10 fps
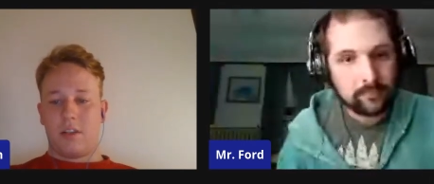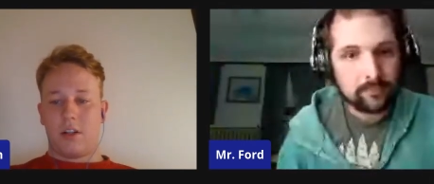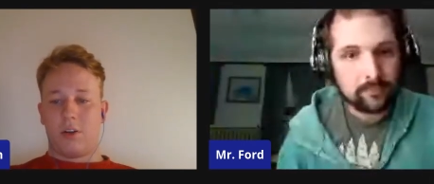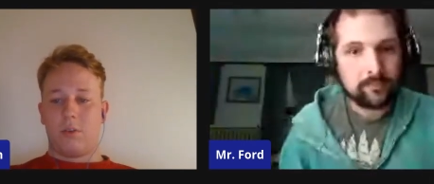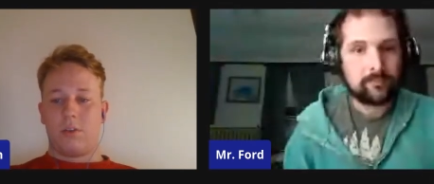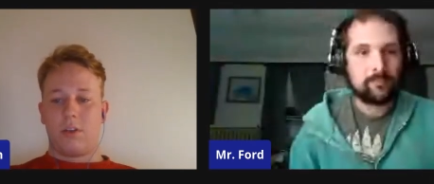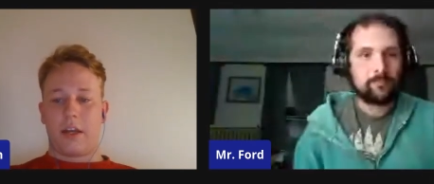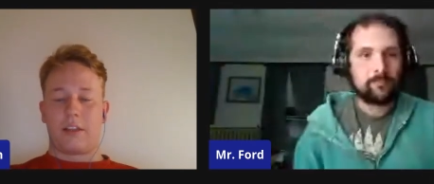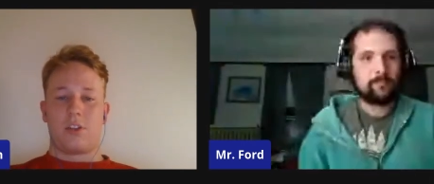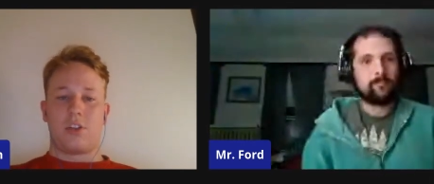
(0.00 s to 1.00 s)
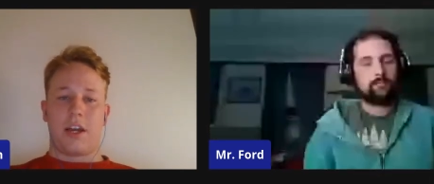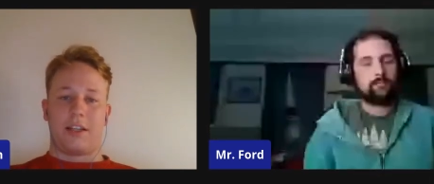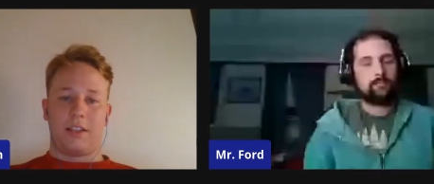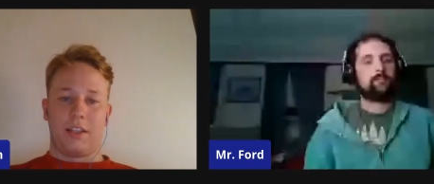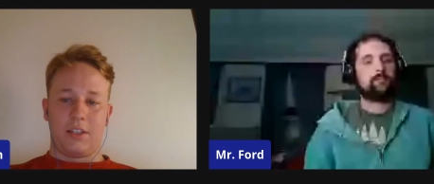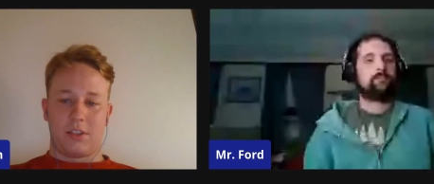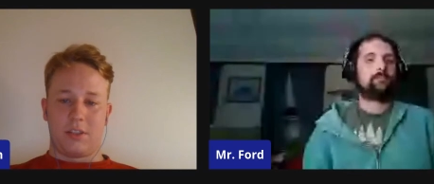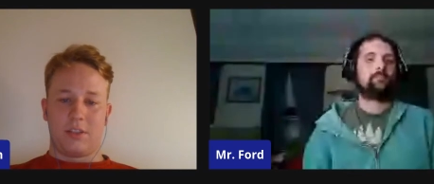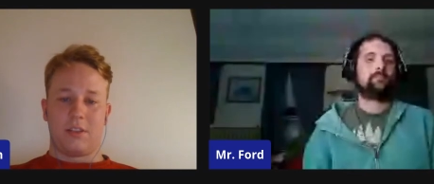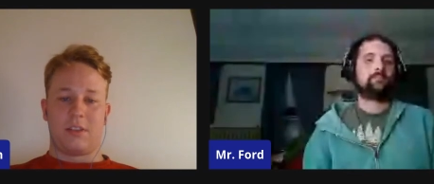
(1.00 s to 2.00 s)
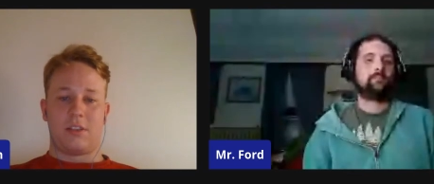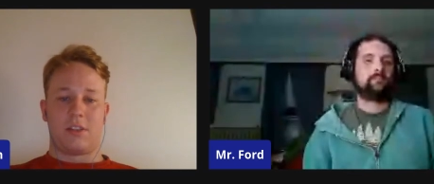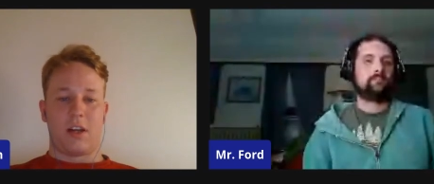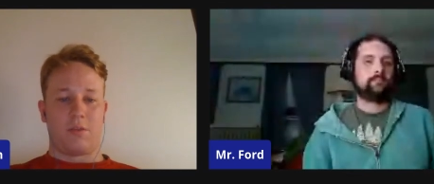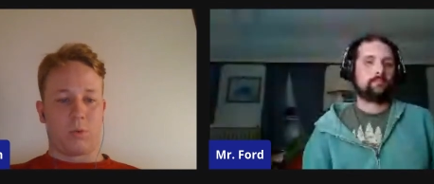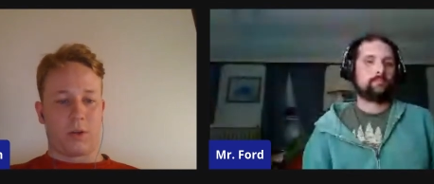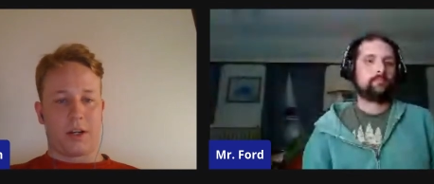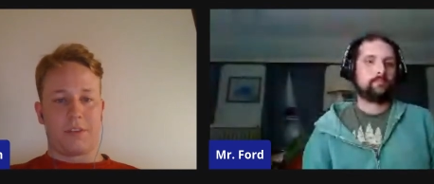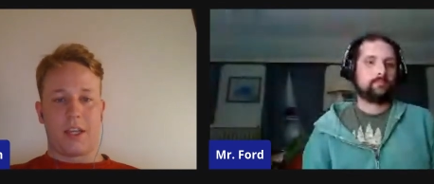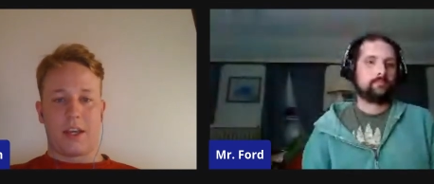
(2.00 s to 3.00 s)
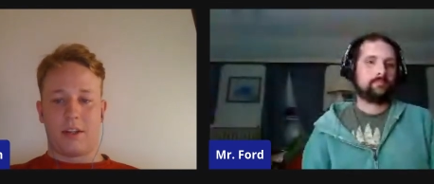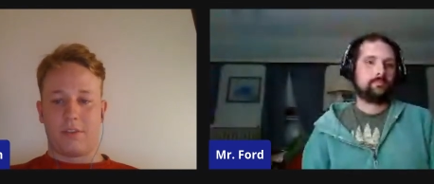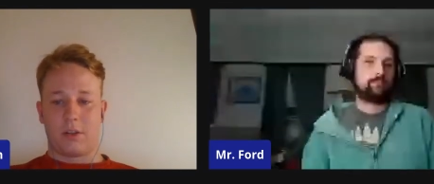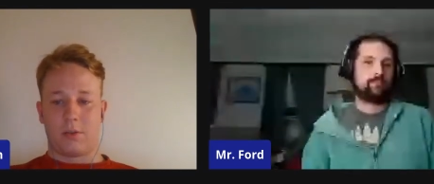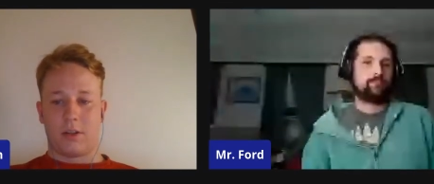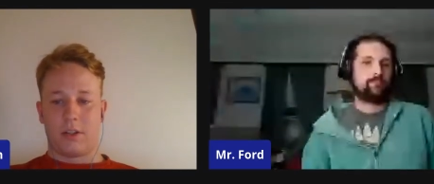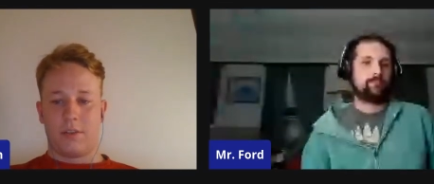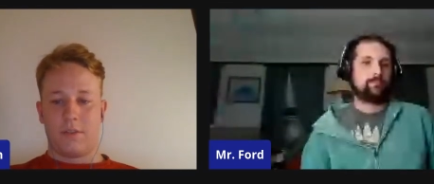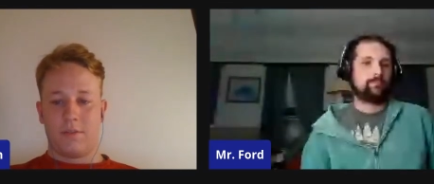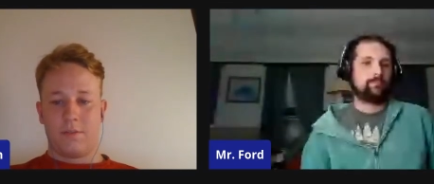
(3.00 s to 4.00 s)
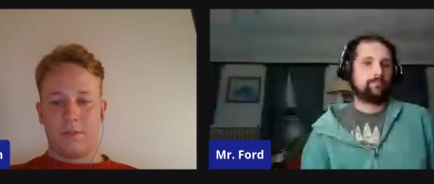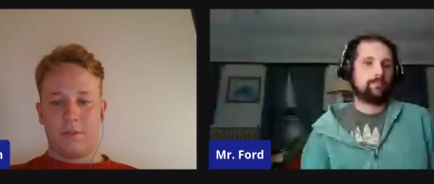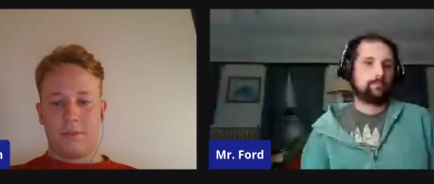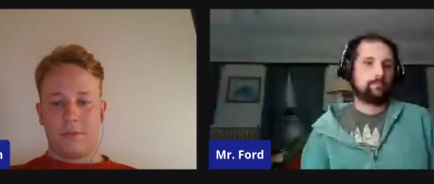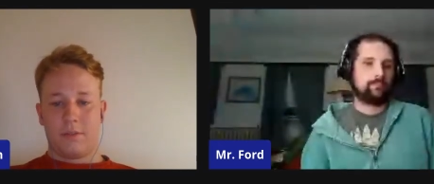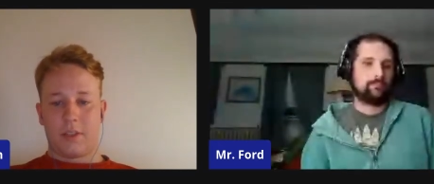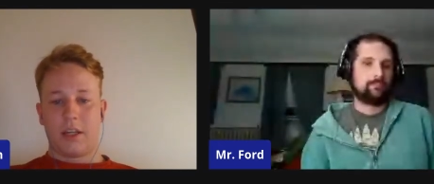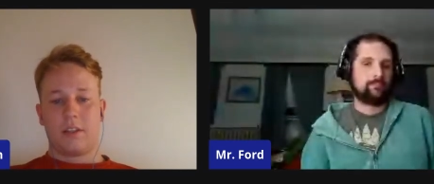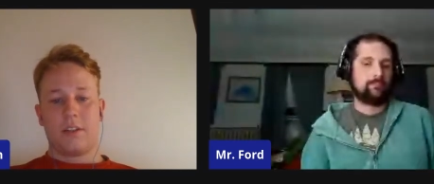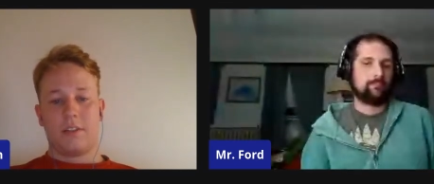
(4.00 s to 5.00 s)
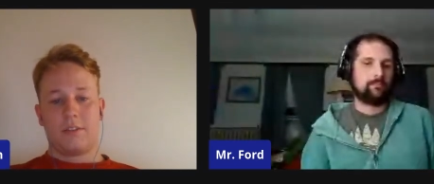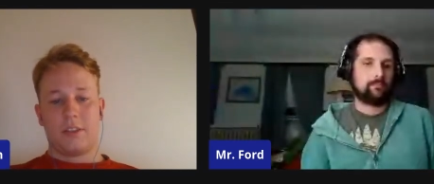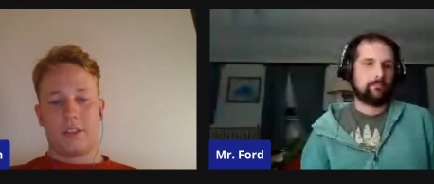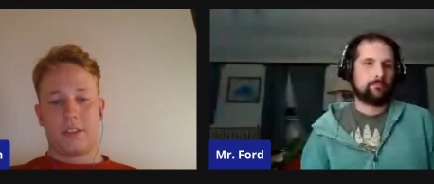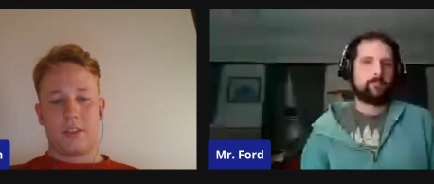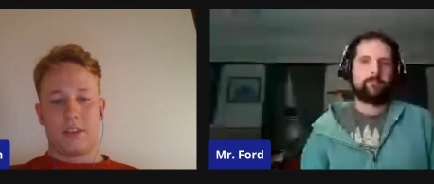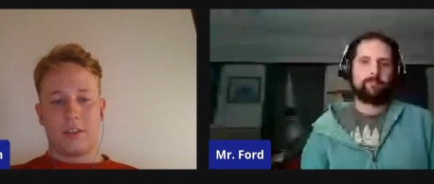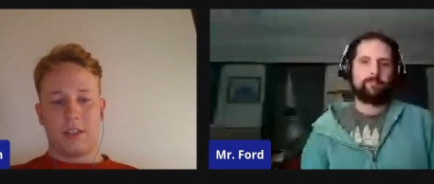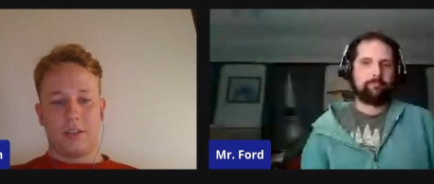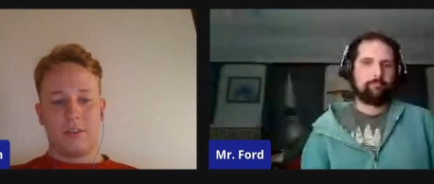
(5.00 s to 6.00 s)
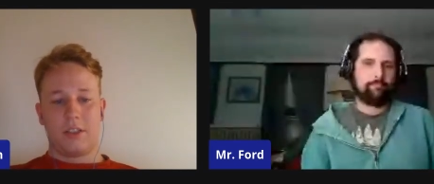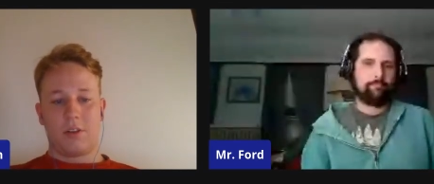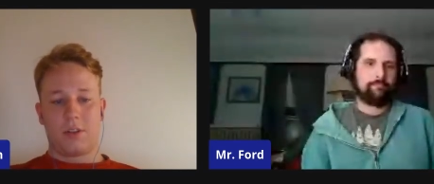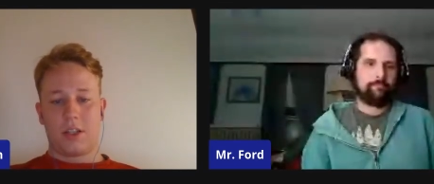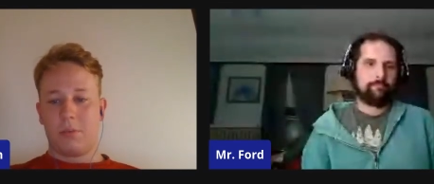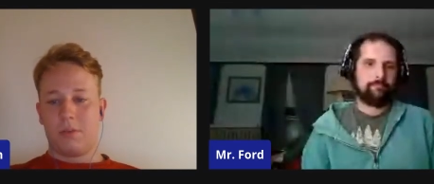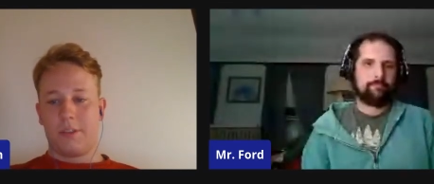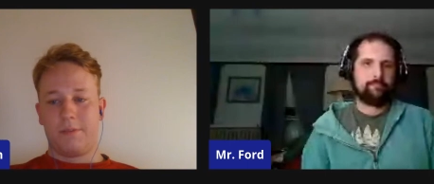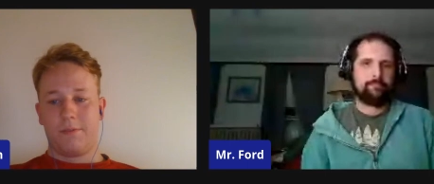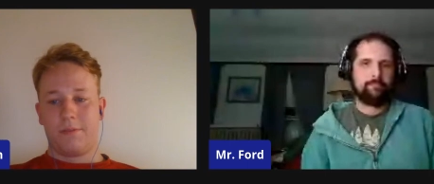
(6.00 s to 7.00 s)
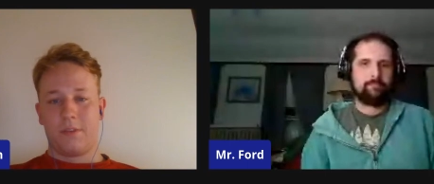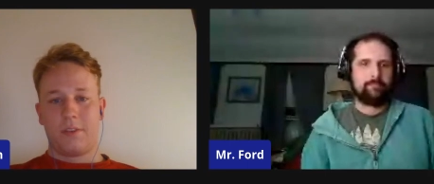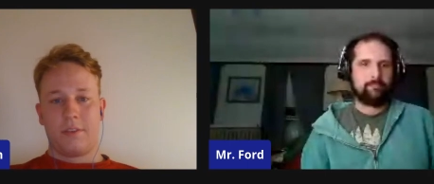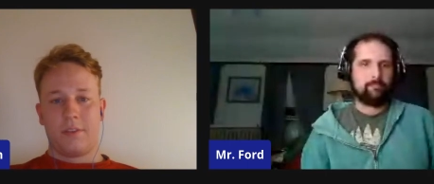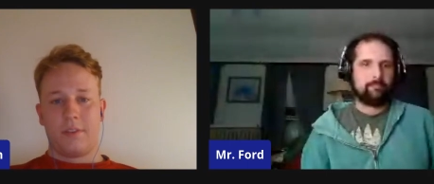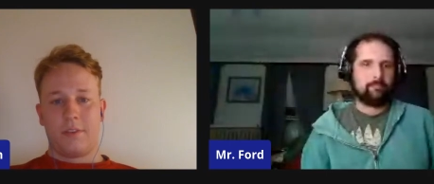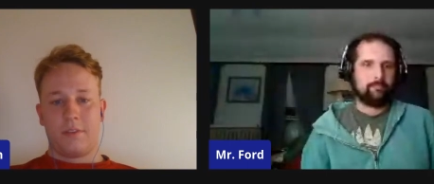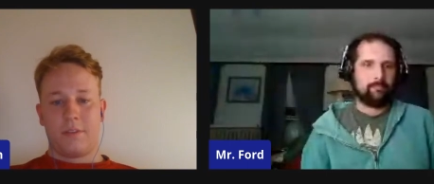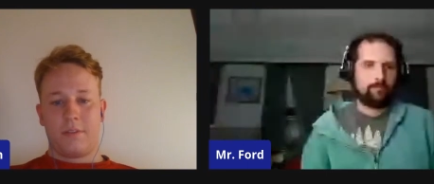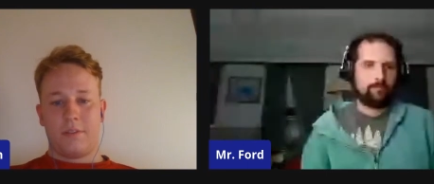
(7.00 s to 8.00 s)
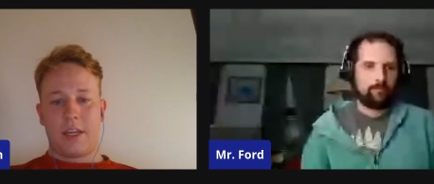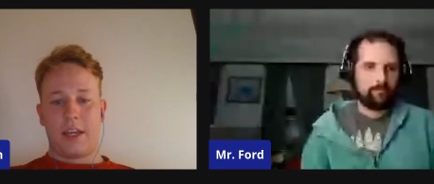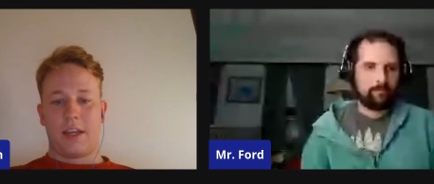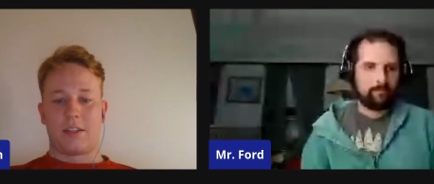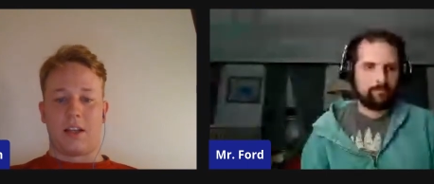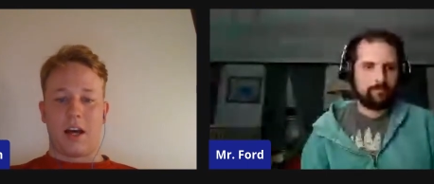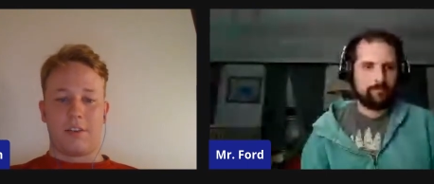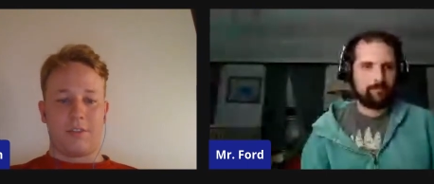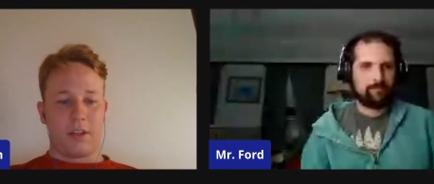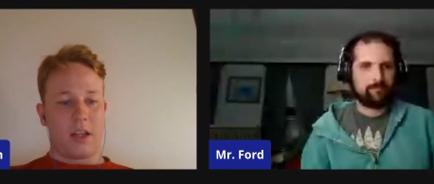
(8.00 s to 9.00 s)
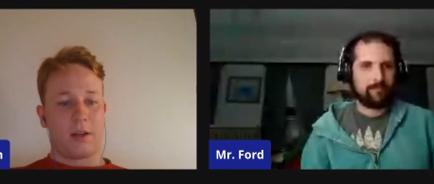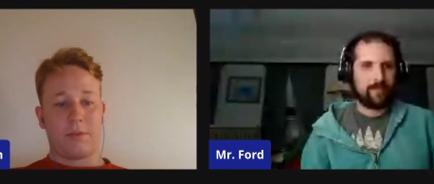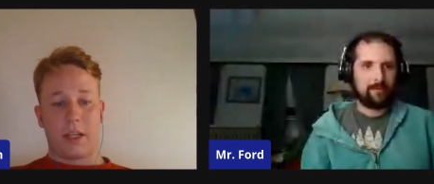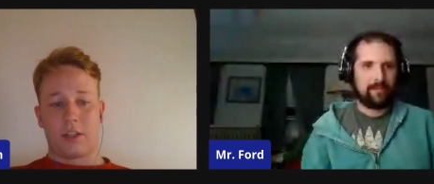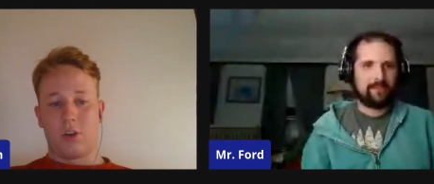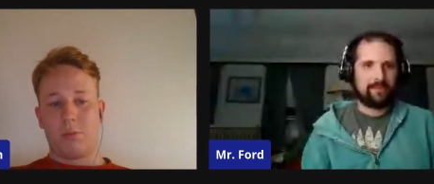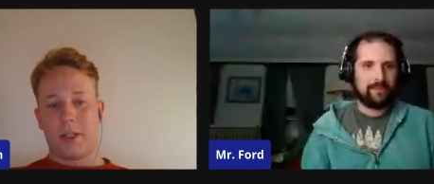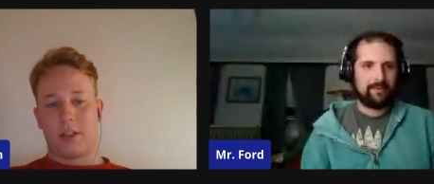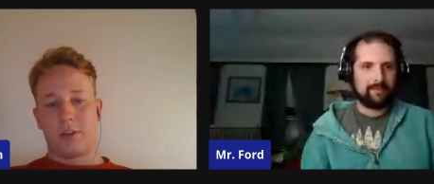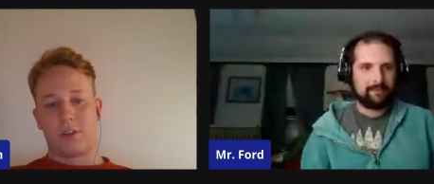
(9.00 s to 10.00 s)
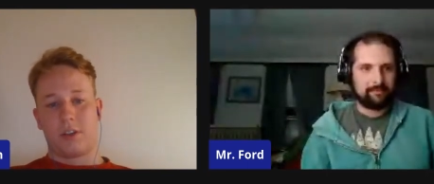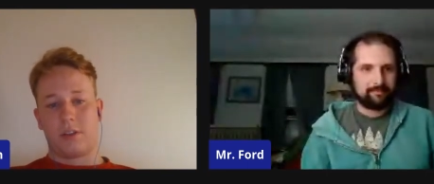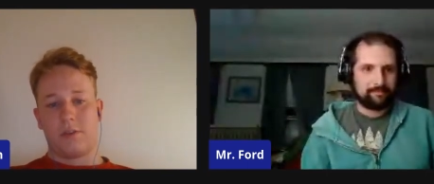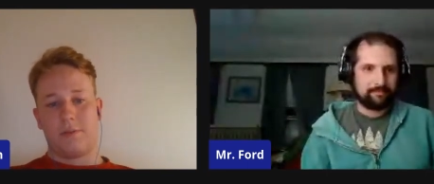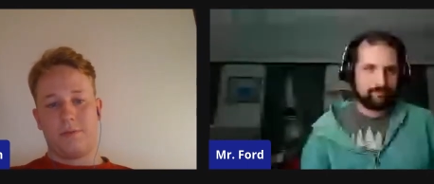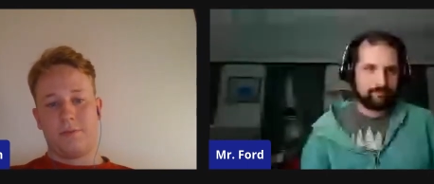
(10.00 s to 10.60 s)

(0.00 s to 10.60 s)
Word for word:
Speaker 1: You know, like the Jackie Gleasons and stuff, were kind of at the end of their run. Yeah, you're right. There is literally no one in that movie. Yeah, he has a lot of a lot of like nobody co-stars.